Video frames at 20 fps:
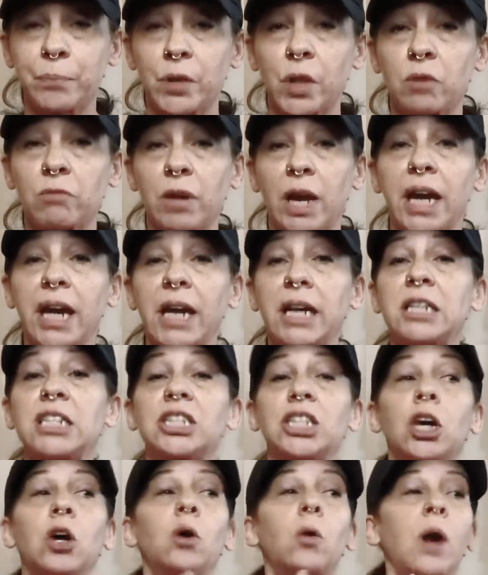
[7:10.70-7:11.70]
Right?
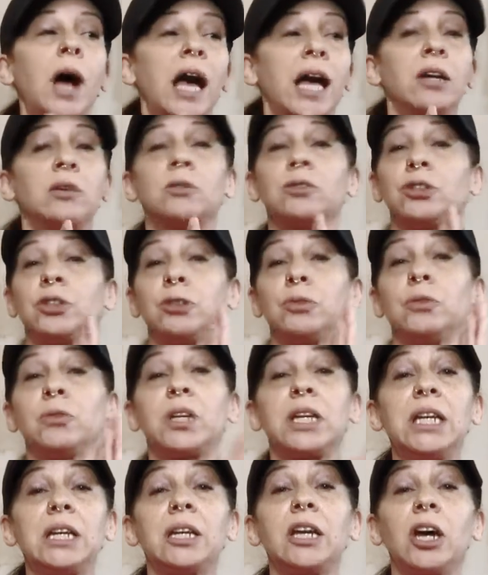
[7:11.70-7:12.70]
So I don't do
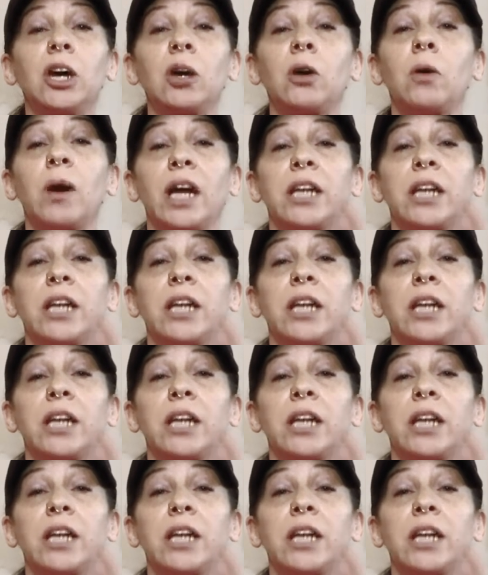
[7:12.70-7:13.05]
keto,